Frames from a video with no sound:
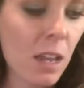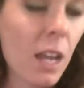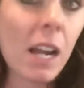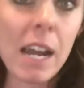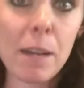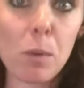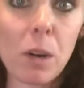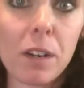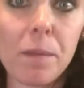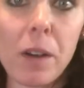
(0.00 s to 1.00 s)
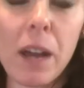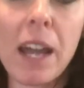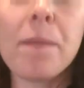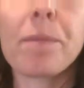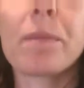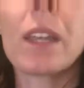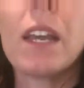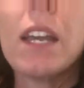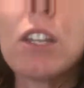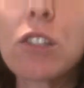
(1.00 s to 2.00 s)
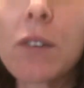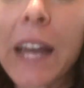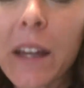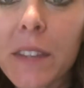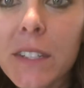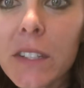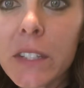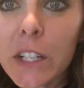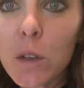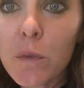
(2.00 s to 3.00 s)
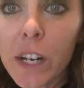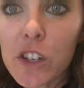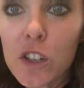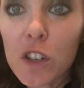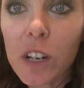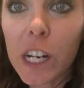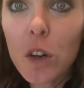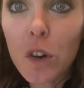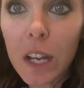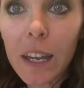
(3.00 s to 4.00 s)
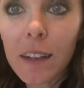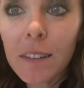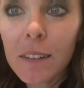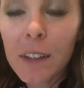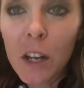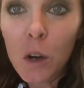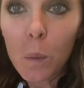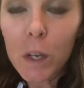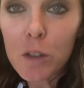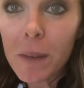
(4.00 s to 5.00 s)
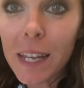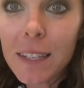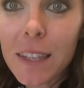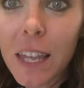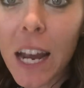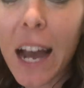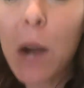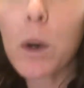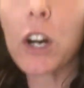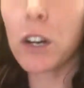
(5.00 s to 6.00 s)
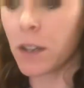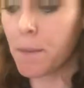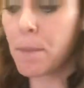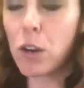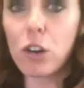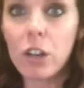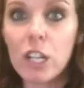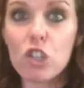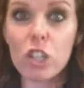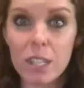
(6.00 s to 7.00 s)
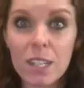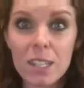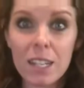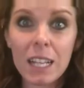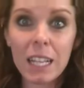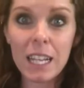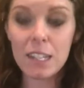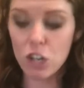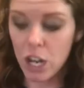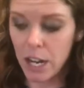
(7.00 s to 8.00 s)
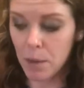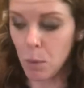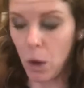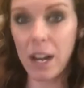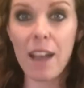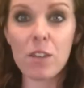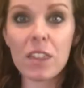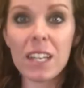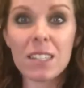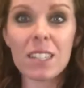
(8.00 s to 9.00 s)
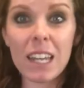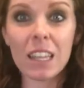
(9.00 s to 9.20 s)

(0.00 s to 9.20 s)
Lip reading: cutting board, okay? So now this is still registering green, which means that our mirror is just as clean as our cutting board. Everything stayed